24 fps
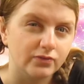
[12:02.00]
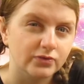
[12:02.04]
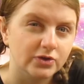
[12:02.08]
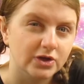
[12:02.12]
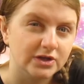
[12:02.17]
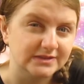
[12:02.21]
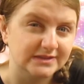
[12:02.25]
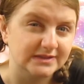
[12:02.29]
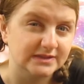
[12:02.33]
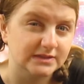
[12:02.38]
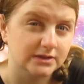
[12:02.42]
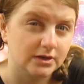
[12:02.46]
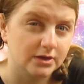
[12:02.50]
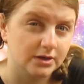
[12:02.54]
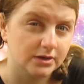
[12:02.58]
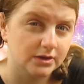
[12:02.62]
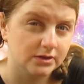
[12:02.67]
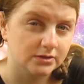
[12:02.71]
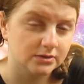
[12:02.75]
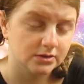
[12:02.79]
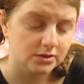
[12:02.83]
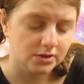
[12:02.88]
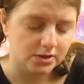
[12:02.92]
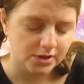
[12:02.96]

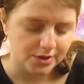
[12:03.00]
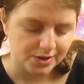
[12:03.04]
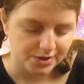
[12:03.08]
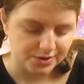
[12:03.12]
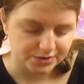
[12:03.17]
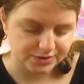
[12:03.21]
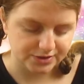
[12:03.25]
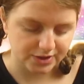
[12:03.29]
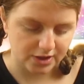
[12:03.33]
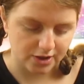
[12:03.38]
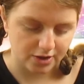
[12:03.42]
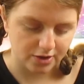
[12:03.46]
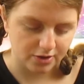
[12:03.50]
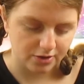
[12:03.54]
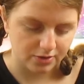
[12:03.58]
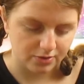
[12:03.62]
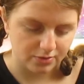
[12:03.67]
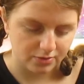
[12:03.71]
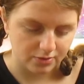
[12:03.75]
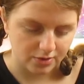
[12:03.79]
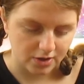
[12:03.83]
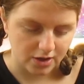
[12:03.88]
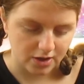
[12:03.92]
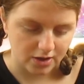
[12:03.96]
ninety-nine,
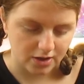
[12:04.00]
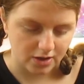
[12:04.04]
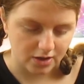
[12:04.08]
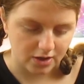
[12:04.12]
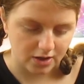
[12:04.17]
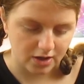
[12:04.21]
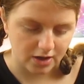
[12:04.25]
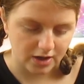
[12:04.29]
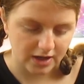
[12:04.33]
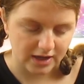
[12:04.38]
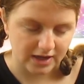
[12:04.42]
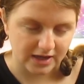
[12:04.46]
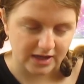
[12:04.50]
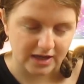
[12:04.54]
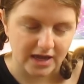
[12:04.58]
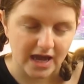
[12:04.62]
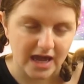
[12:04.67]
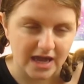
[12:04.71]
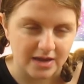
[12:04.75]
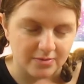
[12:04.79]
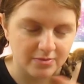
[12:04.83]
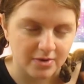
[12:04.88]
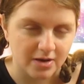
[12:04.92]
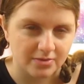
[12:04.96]
so it
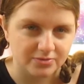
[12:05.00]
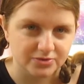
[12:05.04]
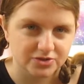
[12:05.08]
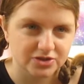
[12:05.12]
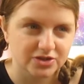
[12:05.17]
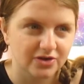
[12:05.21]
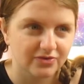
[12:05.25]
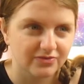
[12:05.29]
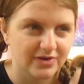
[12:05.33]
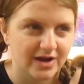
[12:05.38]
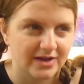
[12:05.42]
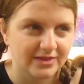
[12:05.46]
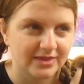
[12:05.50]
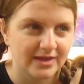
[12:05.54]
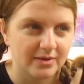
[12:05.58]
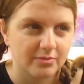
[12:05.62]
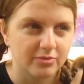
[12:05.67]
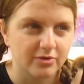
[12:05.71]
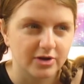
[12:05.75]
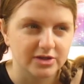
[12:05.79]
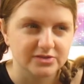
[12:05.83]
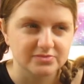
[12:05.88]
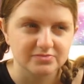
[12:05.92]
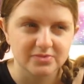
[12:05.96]
came up to around that
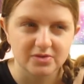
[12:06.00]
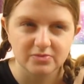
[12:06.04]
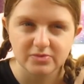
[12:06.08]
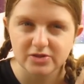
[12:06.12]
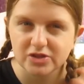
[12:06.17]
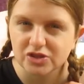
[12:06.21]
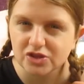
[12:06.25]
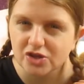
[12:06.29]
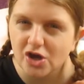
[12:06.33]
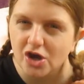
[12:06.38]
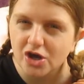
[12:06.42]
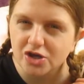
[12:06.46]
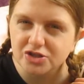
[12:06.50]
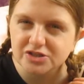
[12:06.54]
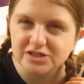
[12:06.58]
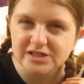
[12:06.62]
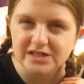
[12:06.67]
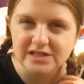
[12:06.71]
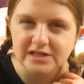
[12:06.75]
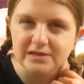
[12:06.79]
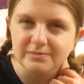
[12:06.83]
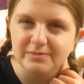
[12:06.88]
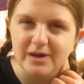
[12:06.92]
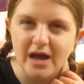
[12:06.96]
price, maybe
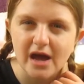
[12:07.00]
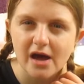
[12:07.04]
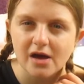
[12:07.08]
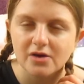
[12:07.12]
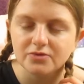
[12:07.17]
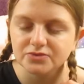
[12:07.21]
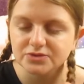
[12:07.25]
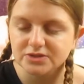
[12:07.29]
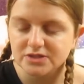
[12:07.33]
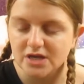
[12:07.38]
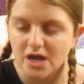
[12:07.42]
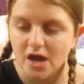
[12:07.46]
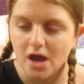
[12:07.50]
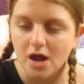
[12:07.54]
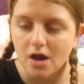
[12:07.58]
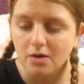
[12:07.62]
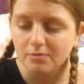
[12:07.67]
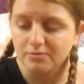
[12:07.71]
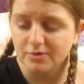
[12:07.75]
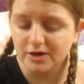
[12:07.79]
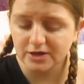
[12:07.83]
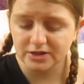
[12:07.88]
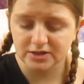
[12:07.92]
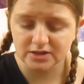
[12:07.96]
thirteen pounds,
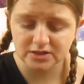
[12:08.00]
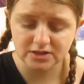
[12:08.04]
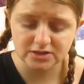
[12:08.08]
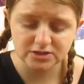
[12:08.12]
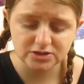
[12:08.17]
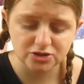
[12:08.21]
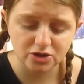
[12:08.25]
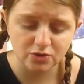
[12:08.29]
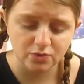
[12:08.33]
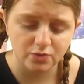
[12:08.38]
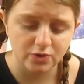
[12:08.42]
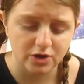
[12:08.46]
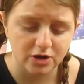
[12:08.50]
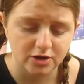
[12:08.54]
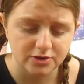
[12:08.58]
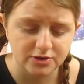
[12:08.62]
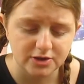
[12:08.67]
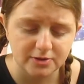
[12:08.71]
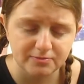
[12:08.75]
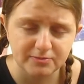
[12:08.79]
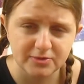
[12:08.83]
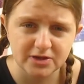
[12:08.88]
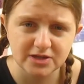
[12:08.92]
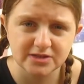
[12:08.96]
but I think it's so worth
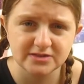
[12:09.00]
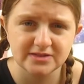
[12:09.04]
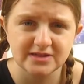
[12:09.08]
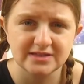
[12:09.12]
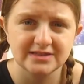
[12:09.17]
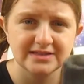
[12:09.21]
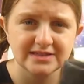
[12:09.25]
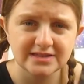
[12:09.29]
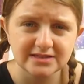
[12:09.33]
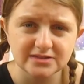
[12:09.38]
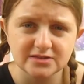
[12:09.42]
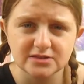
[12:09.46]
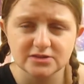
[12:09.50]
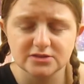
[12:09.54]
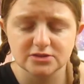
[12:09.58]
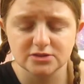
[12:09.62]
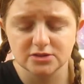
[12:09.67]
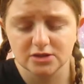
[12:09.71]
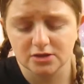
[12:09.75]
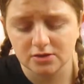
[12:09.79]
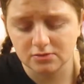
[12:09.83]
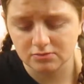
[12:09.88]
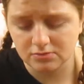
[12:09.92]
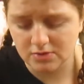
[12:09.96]
it because I needed
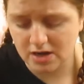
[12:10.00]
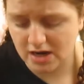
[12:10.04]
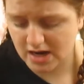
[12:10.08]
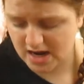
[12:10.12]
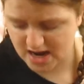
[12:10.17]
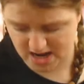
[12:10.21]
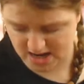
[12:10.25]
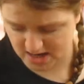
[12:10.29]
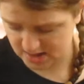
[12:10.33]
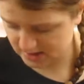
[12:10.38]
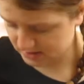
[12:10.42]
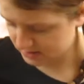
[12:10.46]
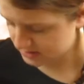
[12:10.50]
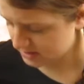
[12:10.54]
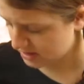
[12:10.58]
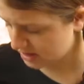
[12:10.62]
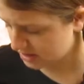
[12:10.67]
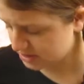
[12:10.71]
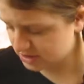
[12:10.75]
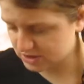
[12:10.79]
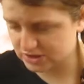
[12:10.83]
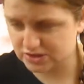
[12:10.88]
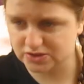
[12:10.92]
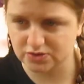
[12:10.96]
them, and I
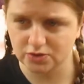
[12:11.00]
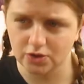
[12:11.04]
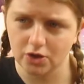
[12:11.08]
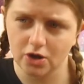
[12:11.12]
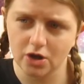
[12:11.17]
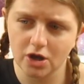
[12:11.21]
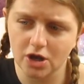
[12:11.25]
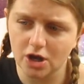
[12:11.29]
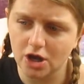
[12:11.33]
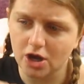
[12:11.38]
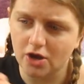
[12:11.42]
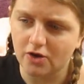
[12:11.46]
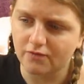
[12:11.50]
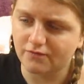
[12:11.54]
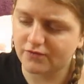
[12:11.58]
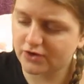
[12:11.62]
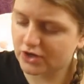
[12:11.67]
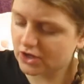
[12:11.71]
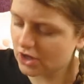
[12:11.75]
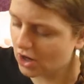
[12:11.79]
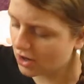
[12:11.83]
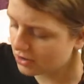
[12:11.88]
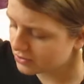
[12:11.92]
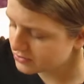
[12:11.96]
just thought, for
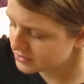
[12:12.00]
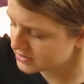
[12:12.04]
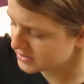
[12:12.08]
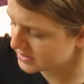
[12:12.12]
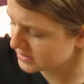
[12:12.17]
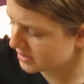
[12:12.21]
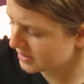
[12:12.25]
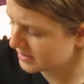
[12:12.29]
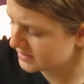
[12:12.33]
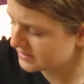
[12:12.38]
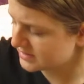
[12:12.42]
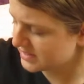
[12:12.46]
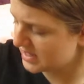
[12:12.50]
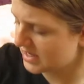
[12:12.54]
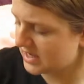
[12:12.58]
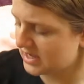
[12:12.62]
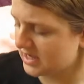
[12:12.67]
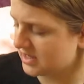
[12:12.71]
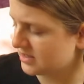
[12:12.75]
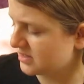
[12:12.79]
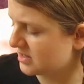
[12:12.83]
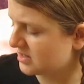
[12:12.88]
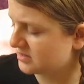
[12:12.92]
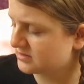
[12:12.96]
cozy nights
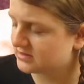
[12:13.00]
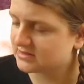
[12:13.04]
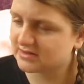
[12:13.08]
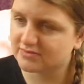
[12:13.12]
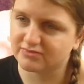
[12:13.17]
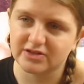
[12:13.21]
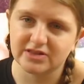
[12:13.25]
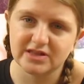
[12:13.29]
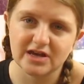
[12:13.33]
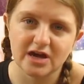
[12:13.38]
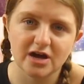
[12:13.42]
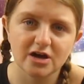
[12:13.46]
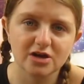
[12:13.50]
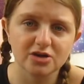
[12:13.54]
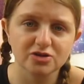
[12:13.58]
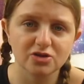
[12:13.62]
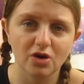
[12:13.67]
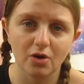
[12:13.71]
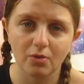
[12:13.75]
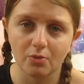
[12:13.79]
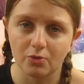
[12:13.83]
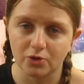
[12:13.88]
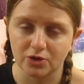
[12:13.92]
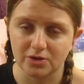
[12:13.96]
in and stuff like that, I
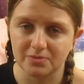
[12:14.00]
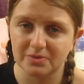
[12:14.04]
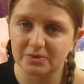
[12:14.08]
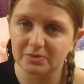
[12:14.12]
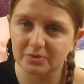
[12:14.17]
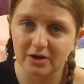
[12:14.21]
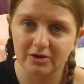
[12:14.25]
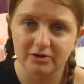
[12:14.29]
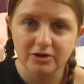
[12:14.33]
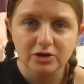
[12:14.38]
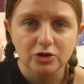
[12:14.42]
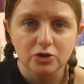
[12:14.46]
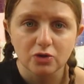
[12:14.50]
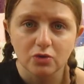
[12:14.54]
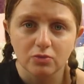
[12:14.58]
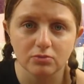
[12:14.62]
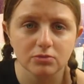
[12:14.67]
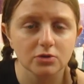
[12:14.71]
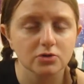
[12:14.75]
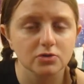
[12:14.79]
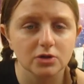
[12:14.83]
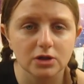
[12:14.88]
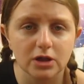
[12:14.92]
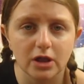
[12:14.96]
don't want to be wearing
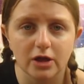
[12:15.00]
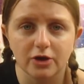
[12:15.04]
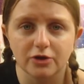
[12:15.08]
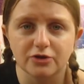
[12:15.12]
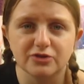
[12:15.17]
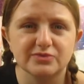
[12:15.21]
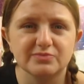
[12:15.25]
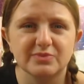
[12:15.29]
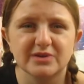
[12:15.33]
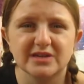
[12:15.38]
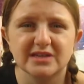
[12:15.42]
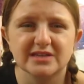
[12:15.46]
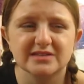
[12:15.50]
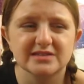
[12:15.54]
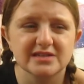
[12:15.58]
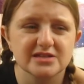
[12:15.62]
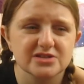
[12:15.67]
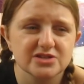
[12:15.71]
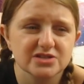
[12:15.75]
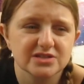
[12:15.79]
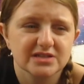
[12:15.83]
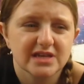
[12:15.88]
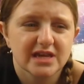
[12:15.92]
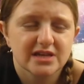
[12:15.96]
normal clothes because they
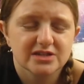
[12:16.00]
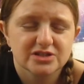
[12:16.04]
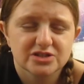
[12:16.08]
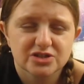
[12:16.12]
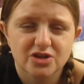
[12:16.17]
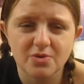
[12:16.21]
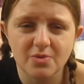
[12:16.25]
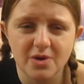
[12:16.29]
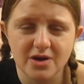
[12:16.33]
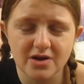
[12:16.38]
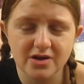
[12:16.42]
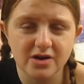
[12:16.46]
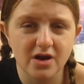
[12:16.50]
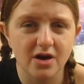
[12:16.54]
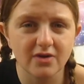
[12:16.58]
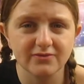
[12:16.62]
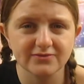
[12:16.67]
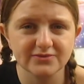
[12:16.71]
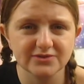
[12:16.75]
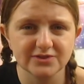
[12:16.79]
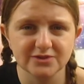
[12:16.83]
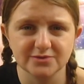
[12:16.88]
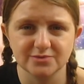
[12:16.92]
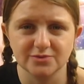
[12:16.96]
just get so
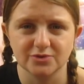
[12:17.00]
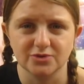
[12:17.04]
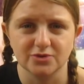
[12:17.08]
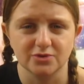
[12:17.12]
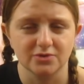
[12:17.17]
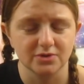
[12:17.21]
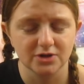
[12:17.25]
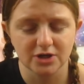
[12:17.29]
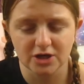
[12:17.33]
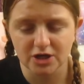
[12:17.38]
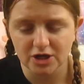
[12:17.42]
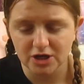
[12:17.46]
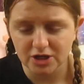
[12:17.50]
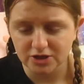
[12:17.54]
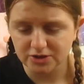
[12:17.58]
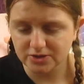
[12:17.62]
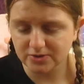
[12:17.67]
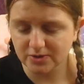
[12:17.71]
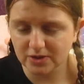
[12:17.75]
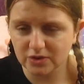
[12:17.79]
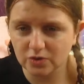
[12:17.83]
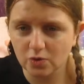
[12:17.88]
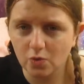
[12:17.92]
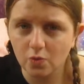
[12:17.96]
uncomfortable. So
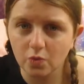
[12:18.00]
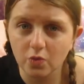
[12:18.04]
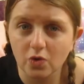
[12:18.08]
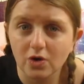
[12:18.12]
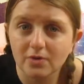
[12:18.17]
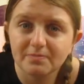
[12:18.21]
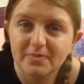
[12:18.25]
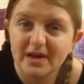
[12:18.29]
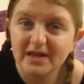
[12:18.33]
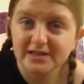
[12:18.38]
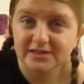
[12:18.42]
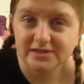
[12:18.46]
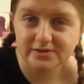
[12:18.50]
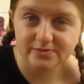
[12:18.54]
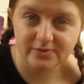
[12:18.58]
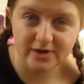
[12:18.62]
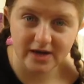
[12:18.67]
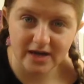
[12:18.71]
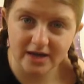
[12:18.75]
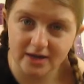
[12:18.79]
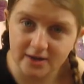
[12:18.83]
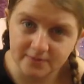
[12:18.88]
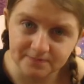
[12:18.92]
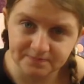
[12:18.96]
I thought, what better
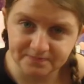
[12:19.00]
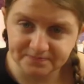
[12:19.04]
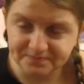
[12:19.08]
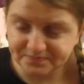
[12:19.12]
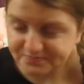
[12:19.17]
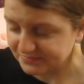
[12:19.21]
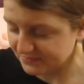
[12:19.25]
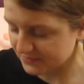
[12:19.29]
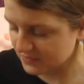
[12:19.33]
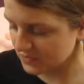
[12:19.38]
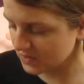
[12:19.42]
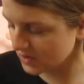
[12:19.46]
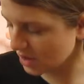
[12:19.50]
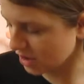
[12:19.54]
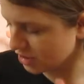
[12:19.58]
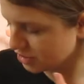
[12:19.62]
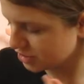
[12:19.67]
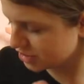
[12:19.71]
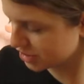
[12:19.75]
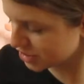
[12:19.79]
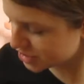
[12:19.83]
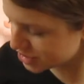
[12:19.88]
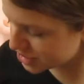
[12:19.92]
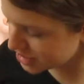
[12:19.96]
way
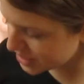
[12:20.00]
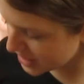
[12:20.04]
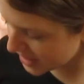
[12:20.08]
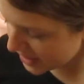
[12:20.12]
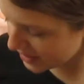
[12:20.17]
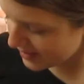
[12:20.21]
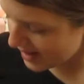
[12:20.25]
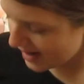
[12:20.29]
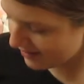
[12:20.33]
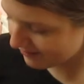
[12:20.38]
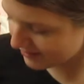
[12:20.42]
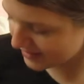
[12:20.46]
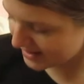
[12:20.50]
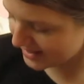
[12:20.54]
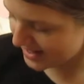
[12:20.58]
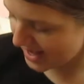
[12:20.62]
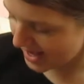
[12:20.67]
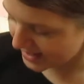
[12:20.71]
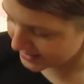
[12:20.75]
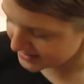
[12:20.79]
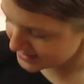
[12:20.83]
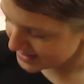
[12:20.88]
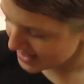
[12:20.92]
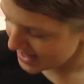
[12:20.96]
to chill and
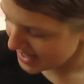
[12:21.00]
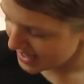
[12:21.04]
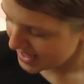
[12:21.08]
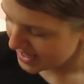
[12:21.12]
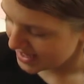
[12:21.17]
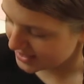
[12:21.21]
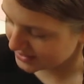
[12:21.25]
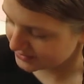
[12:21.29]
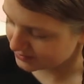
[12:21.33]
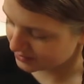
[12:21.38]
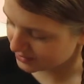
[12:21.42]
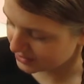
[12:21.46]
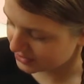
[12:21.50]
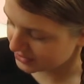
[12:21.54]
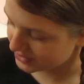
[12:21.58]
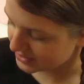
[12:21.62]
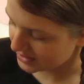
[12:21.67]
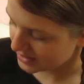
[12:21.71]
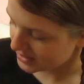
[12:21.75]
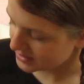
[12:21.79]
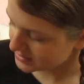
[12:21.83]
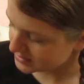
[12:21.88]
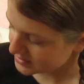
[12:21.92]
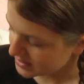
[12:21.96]
relax is with
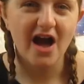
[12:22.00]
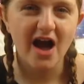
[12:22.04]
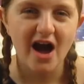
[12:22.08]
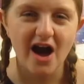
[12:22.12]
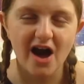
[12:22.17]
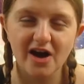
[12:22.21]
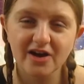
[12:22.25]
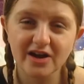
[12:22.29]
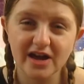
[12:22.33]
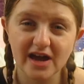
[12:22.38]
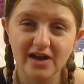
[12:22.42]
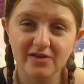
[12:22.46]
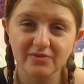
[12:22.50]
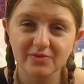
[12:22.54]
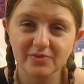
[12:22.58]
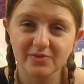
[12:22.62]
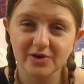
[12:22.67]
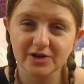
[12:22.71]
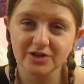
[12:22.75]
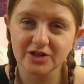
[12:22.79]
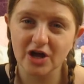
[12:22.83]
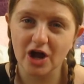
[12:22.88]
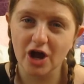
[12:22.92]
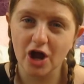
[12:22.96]
these. Okay
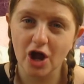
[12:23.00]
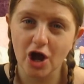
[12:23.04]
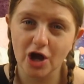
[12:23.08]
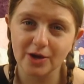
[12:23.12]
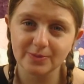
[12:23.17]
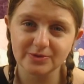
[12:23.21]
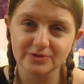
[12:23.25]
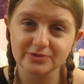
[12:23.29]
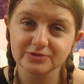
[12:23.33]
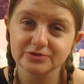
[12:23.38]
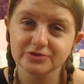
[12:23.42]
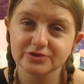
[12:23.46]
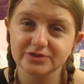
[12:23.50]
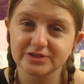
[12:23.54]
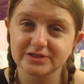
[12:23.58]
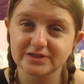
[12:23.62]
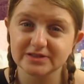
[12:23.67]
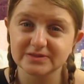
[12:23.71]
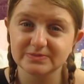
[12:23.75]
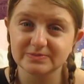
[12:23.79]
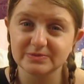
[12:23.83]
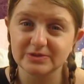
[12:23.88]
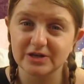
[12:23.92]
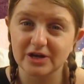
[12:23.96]
everyone, I hope you enjoyed
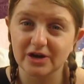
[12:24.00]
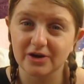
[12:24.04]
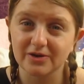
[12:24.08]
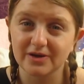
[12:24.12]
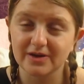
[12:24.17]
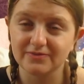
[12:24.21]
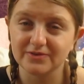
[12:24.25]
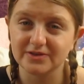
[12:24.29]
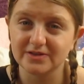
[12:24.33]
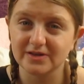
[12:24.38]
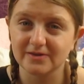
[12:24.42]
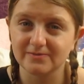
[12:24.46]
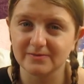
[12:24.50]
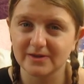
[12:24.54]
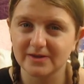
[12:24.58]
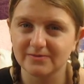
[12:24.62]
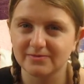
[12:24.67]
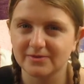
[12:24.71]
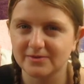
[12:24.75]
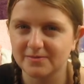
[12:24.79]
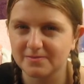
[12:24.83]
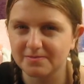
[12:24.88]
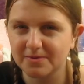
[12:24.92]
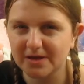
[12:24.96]
this video. If you did, give
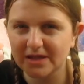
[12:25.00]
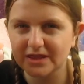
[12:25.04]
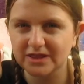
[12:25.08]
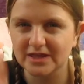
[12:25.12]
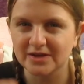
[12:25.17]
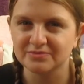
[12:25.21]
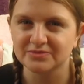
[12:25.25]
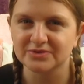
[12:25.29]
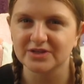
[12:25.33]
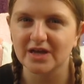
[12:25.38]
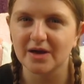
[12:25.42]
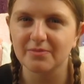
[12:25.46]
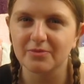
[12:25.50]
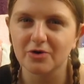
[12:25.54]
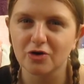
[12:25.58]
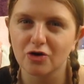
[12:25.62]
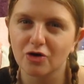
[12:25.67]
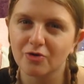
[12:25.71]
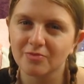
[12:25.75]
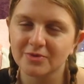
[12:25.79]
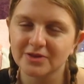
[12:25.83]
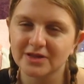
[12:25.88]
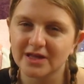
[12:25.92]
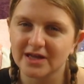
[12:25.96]
it a big thumbs up,
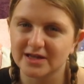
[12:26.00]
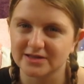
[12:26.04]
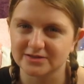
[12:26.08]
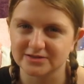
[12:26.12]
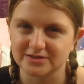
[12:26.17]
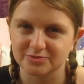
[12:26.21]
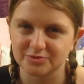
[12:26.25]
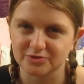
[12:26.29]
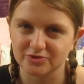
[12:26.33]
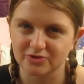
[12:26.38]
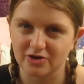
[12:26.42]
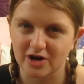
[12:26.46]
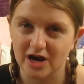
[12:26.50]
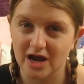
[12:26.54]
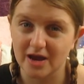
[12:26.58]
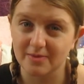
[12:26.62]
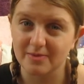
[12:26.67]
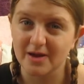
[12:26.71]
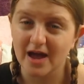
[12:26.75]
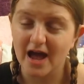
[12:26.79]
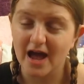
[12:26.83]
comment and subscribe,